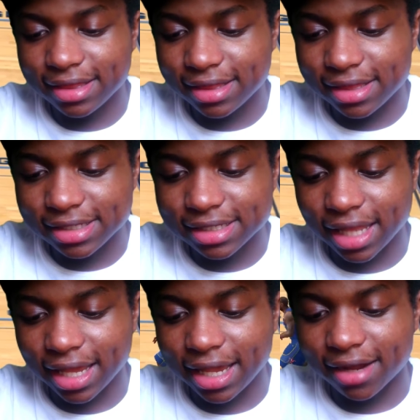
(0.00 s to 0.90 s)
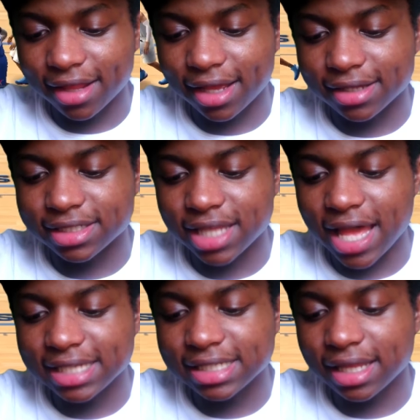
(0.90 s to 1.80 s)
This is like kind of like a
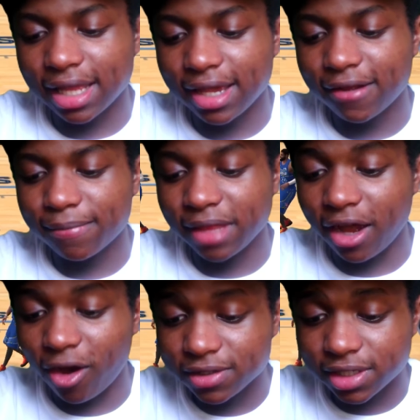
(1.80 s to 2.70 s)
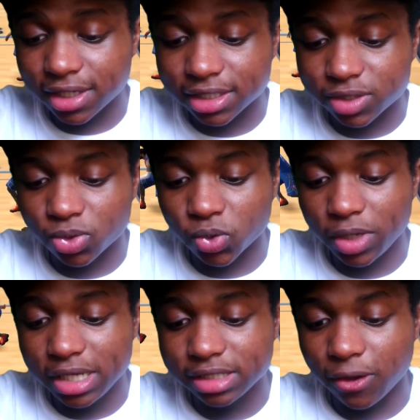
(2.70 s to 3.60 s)
slashing lineup. They also can shoot
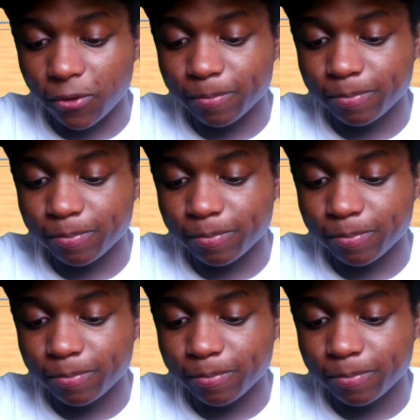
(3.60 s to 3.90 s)
threes though.